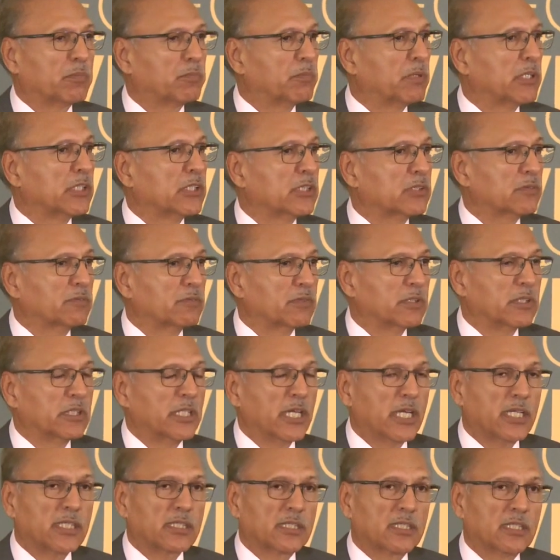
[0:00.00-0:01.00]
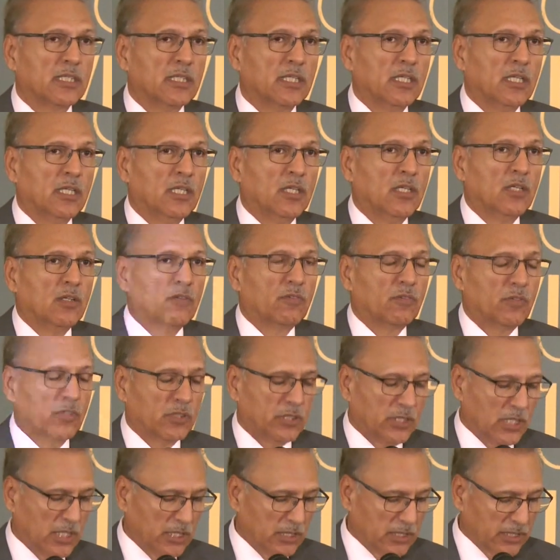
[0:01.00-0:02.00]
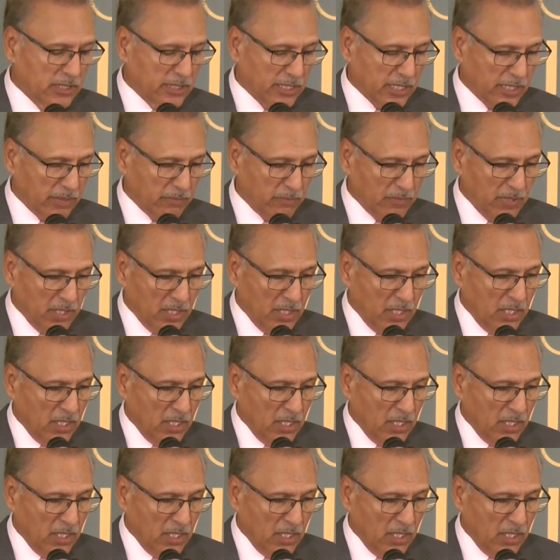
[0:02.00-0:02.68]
punished with death for the other crime.